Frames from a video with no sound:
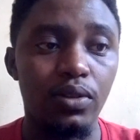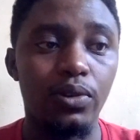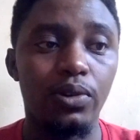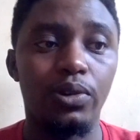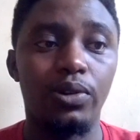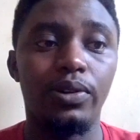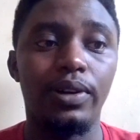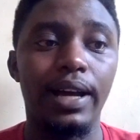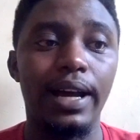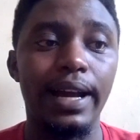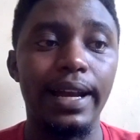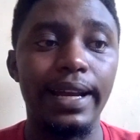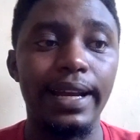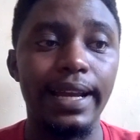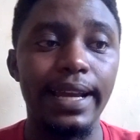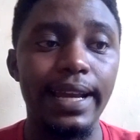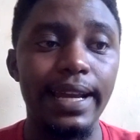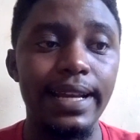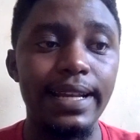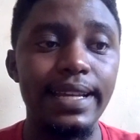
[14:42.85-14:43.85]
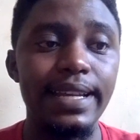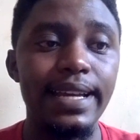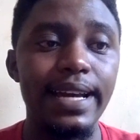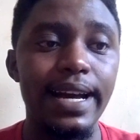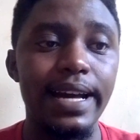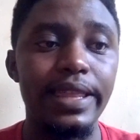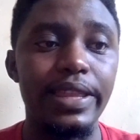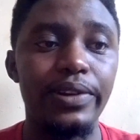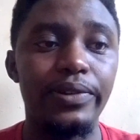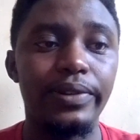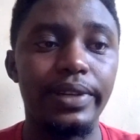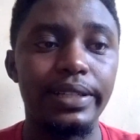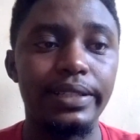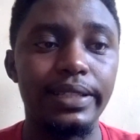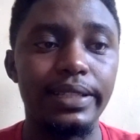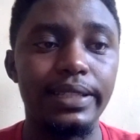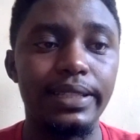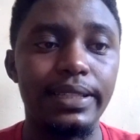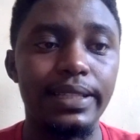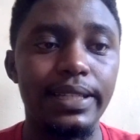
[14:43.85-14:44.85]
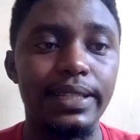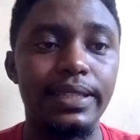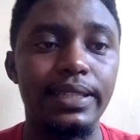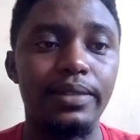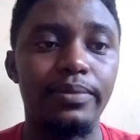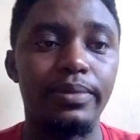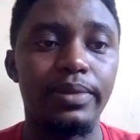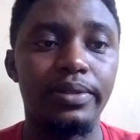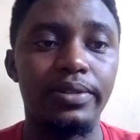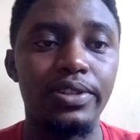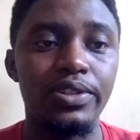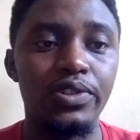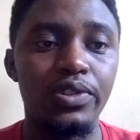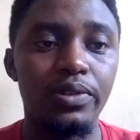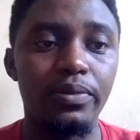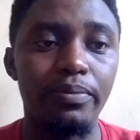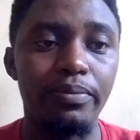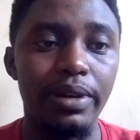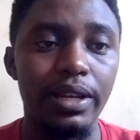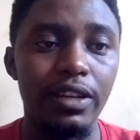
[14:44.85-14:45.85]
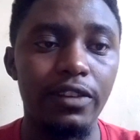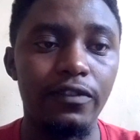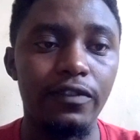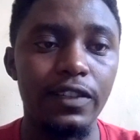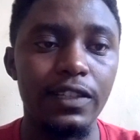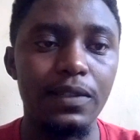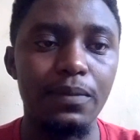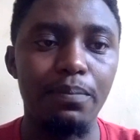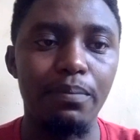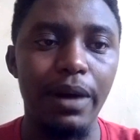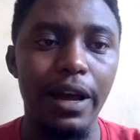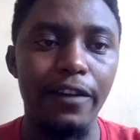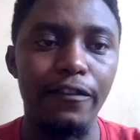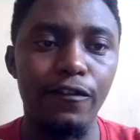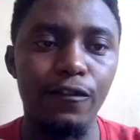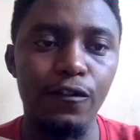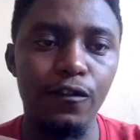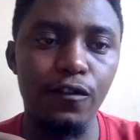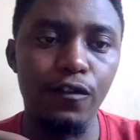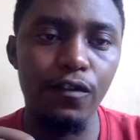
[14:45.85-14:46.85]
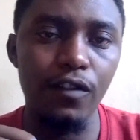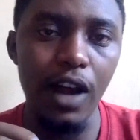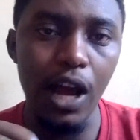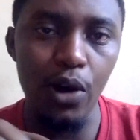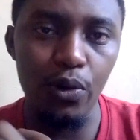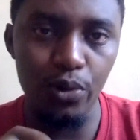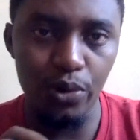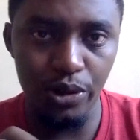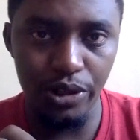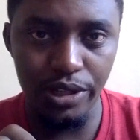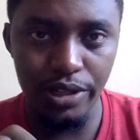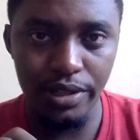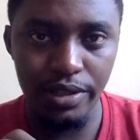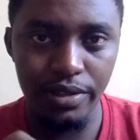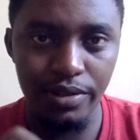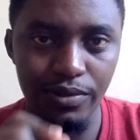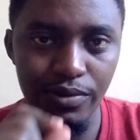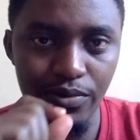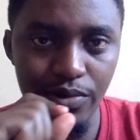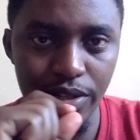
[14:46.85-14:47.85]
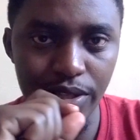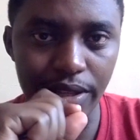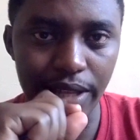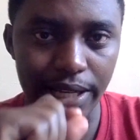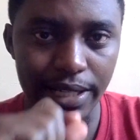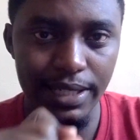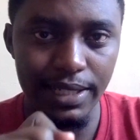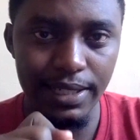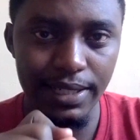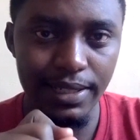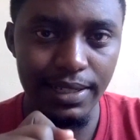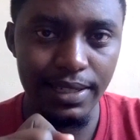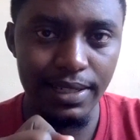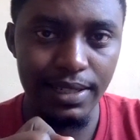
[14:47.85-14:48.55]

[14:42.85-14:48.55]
or any other United States immigration benefit by fraud. Watch that.